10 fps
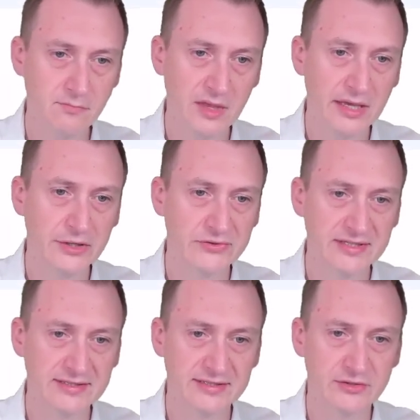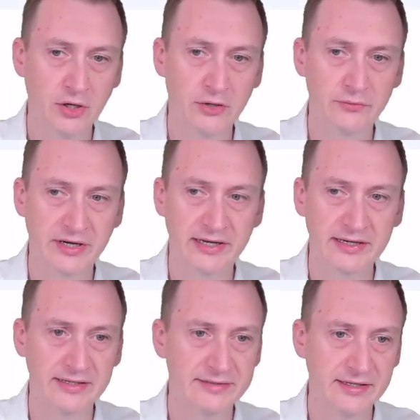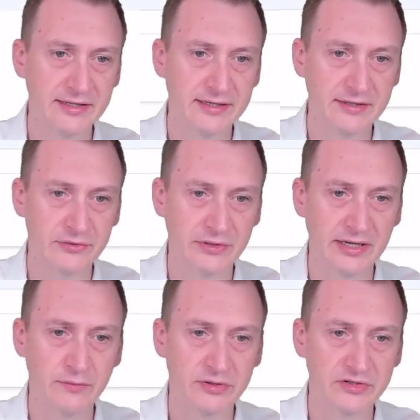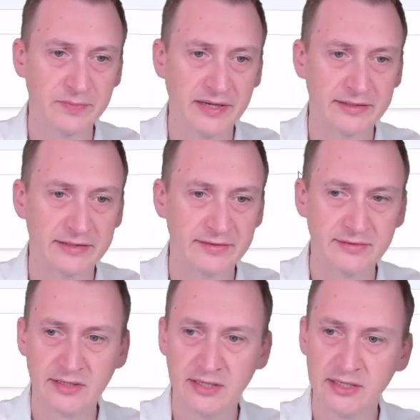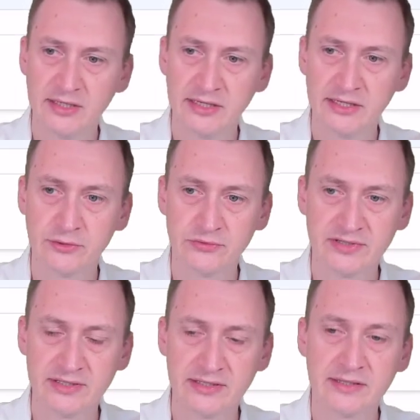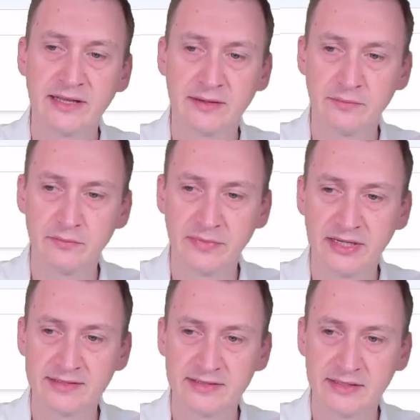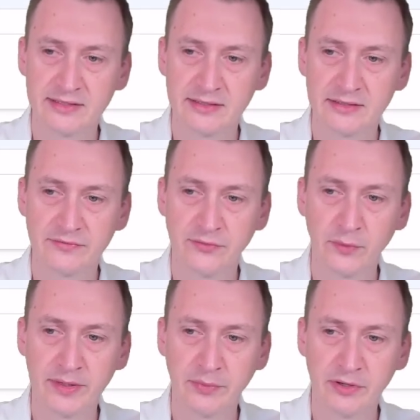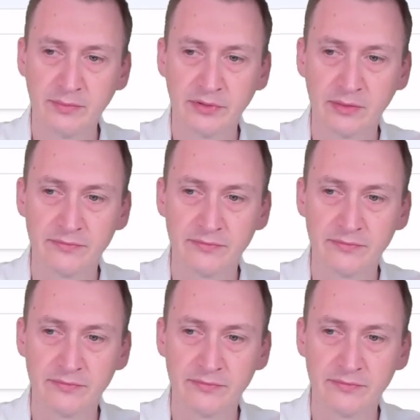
and you see it says unrecognized data. That's okay, we'll expand this, and you'll see that makes a format button become